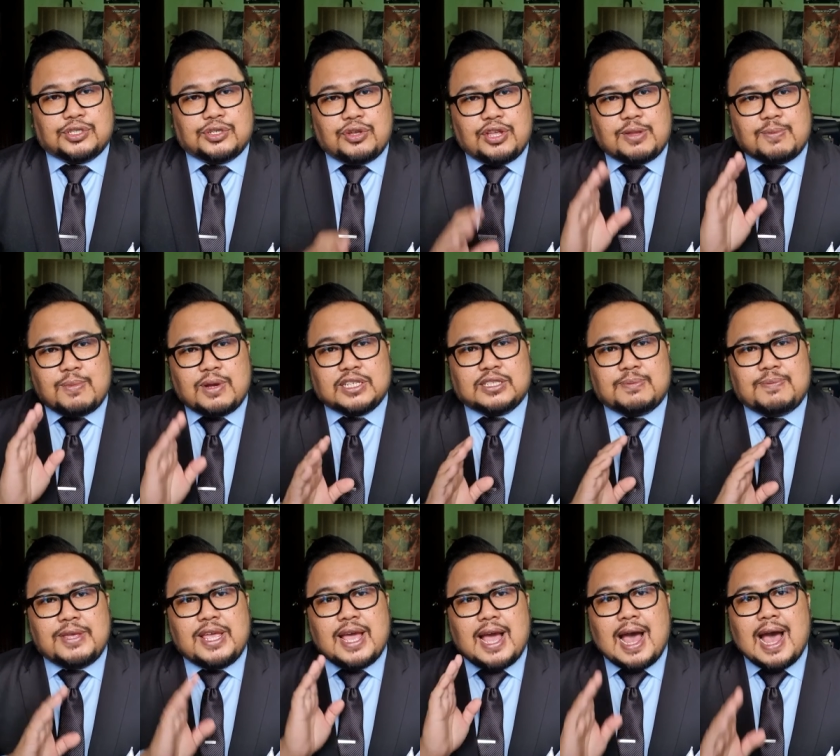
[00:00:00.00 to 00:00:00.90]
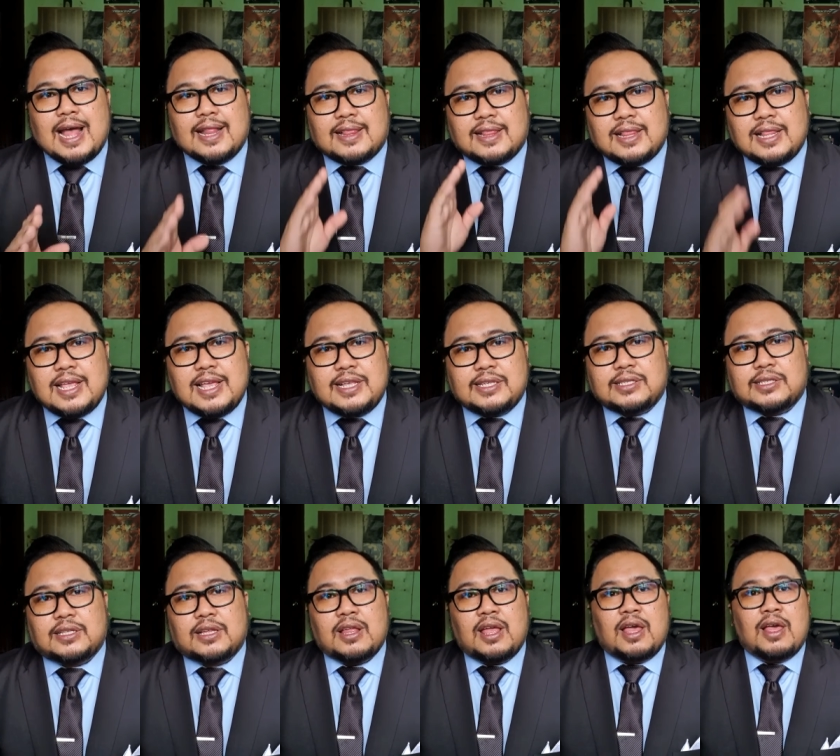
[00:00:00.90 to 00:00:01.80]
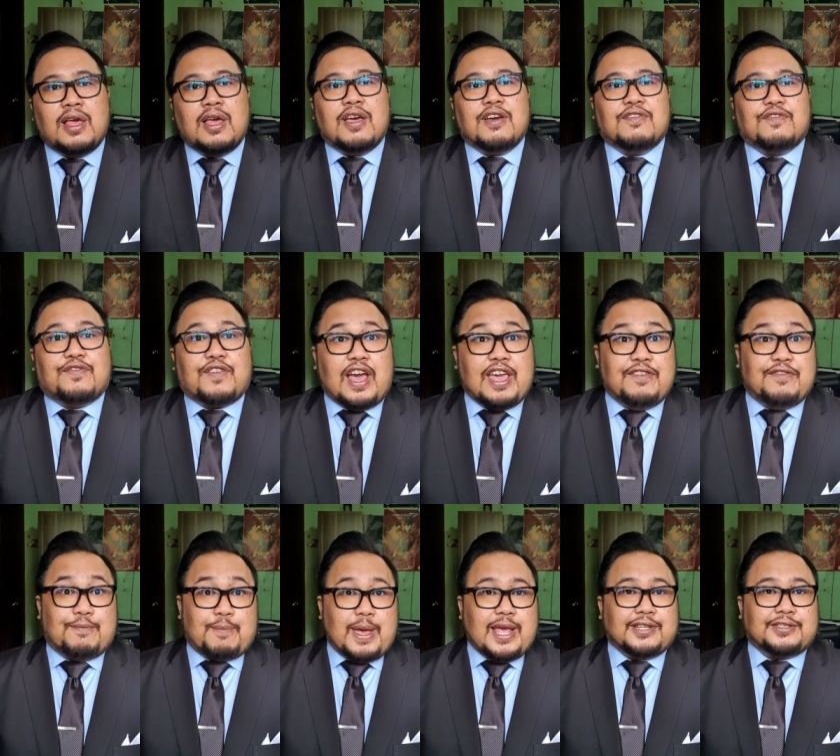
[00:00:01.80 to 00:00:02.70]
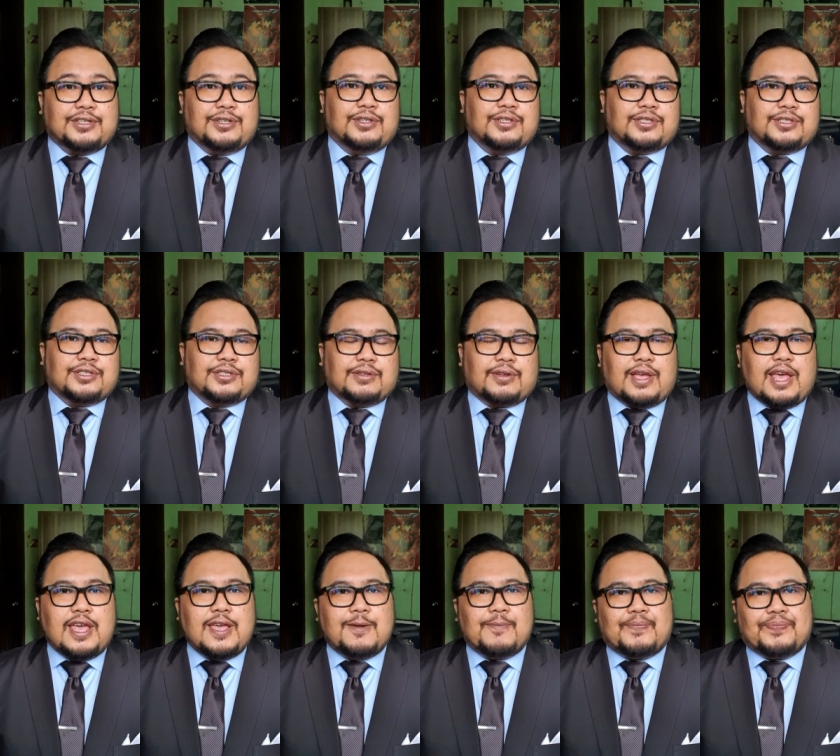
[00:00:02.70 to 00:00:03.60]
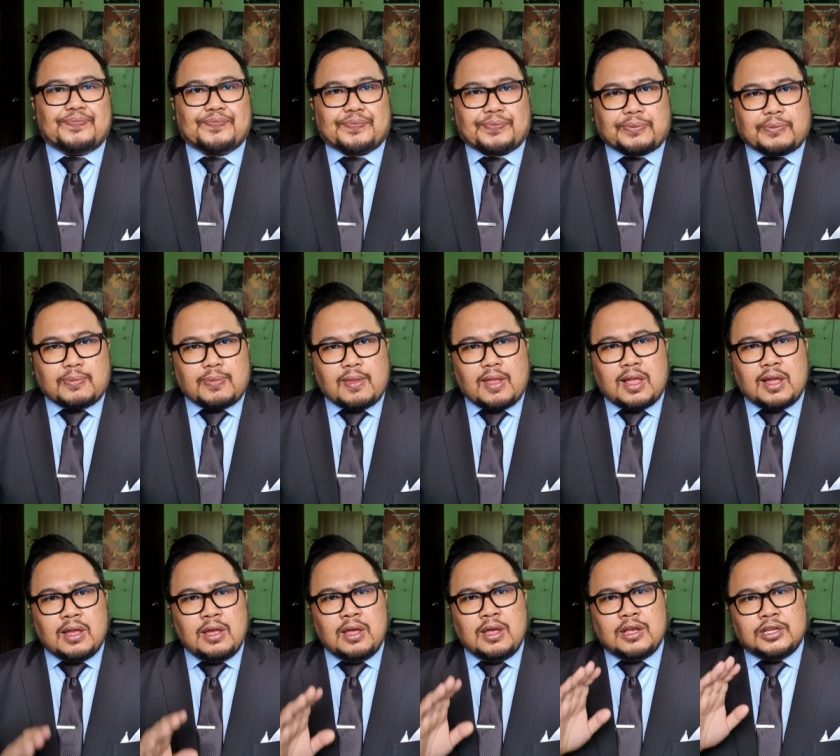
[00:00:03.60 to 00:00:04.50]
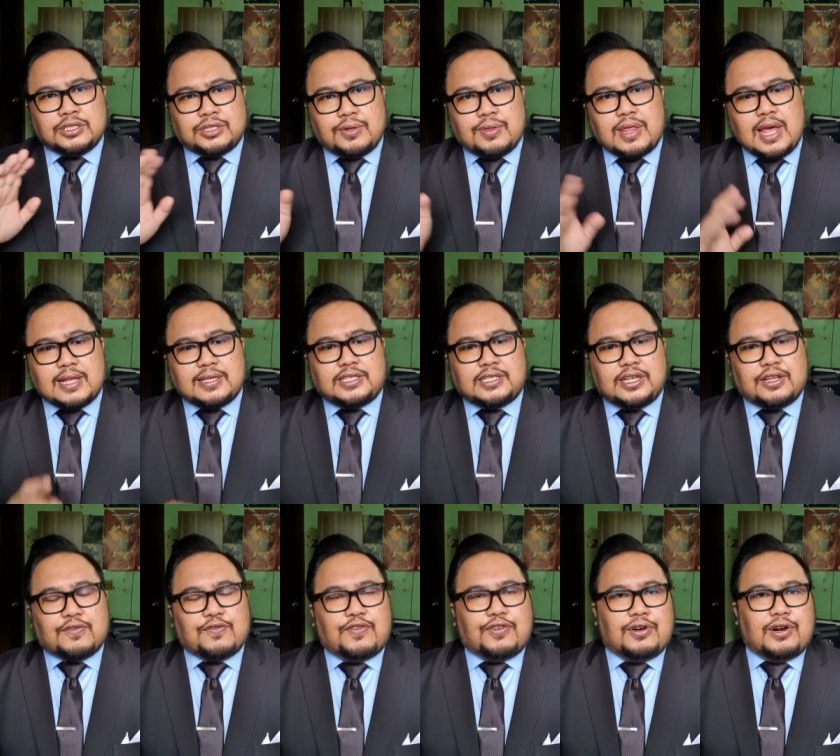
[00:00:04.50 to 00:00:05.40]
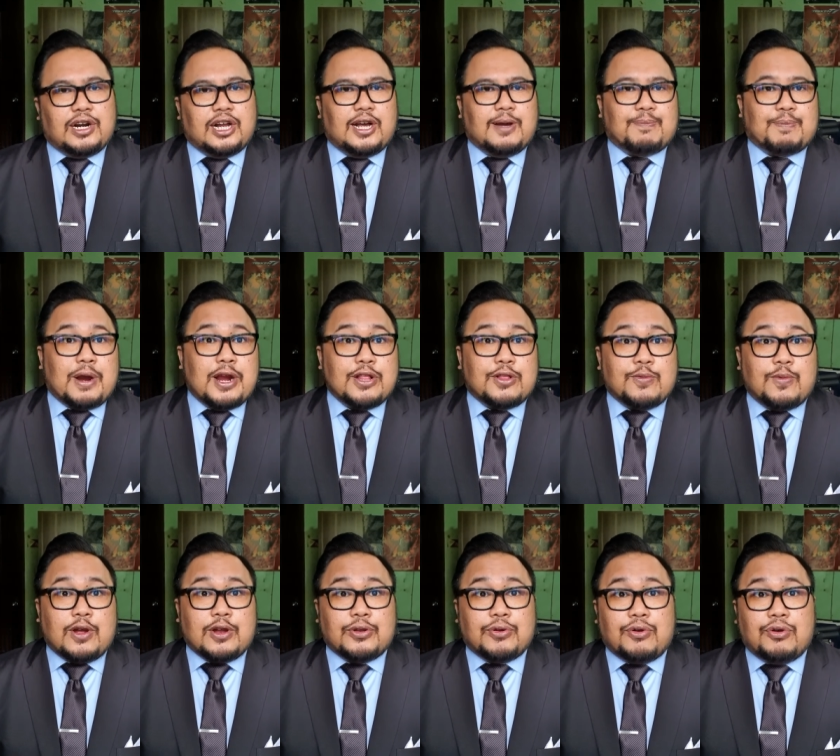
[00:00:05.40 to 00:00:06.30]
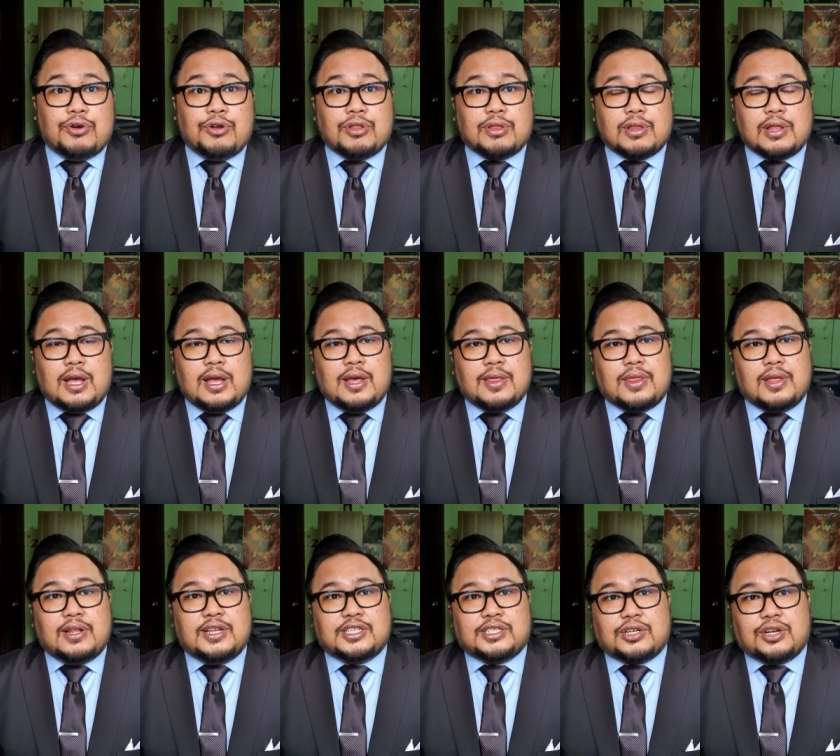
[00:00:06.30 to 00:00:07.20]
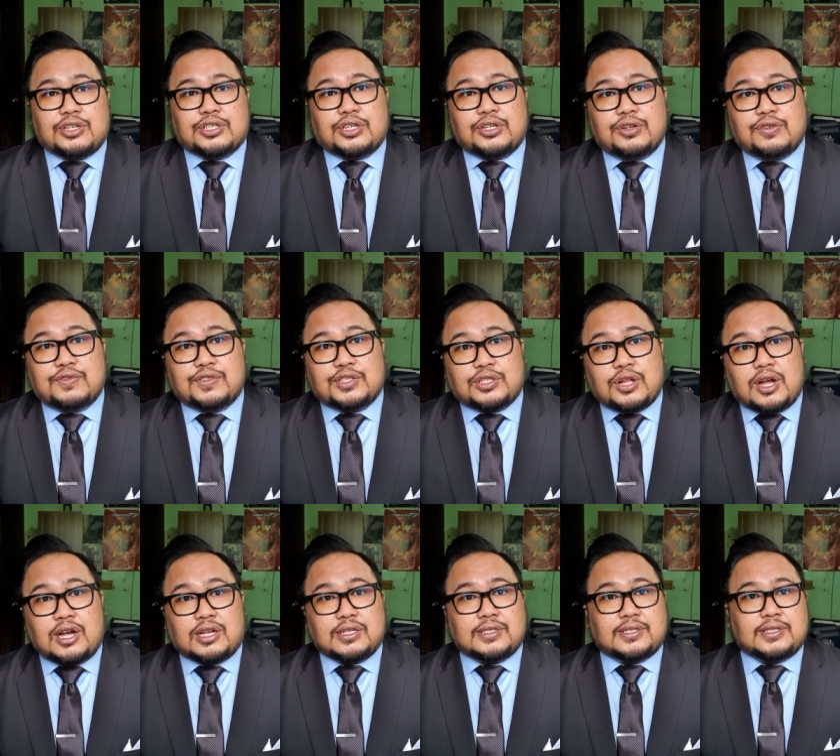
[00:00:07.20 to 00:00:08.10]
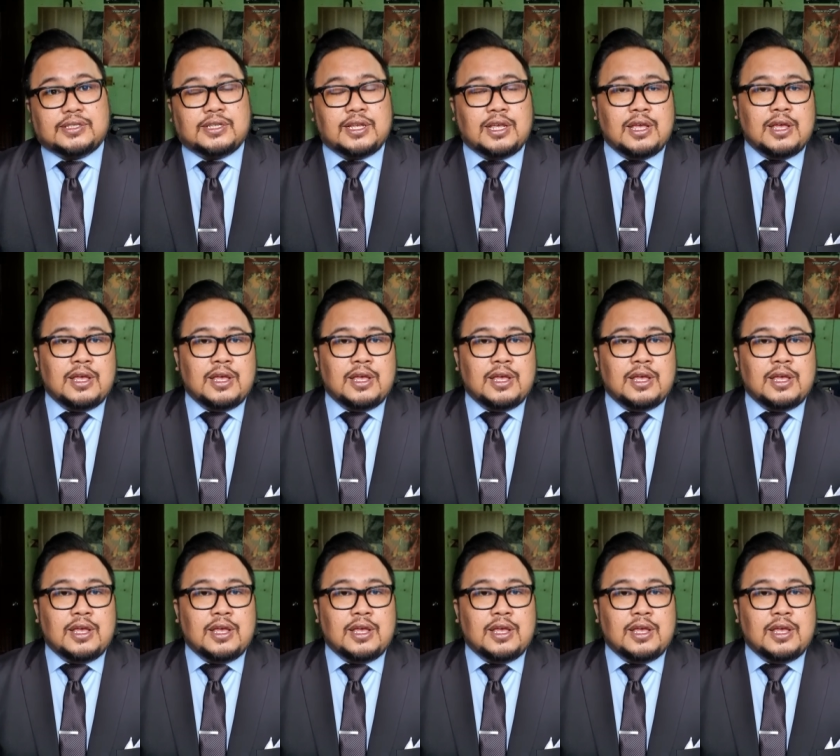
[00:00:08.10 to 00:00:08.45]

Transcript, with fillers: Now, it must be at least 5 pesos. Okay? So that's it for part 1 on the discussion of stocks.